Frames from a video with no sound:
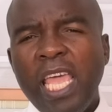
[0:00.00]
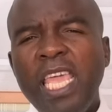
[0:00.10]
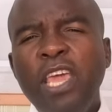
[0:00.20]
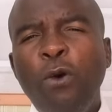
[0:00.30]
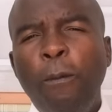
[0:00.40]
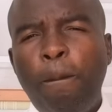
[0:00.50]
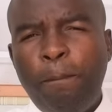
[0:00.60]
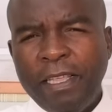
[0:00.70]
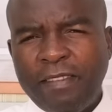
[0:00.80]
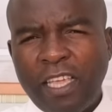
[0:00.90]
He will
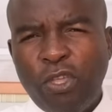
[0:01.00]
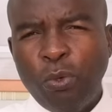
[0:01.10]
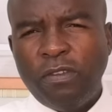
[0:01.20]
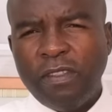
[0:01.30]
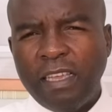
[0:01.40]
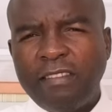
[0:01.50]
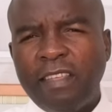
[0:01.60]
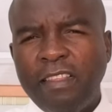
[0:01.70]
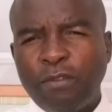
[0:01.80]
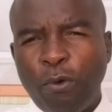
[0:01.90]
persecute the
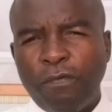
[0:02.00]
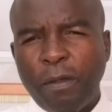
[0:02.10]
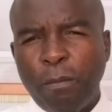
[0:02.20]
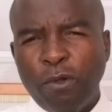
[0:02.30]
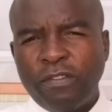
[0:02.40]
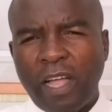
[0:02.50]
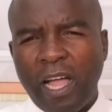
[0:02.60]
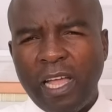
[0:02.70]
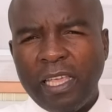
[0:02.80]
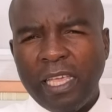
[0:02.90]
saints of the Most
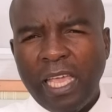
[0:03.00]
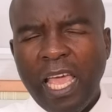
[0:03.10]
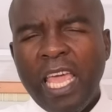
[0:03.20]
High.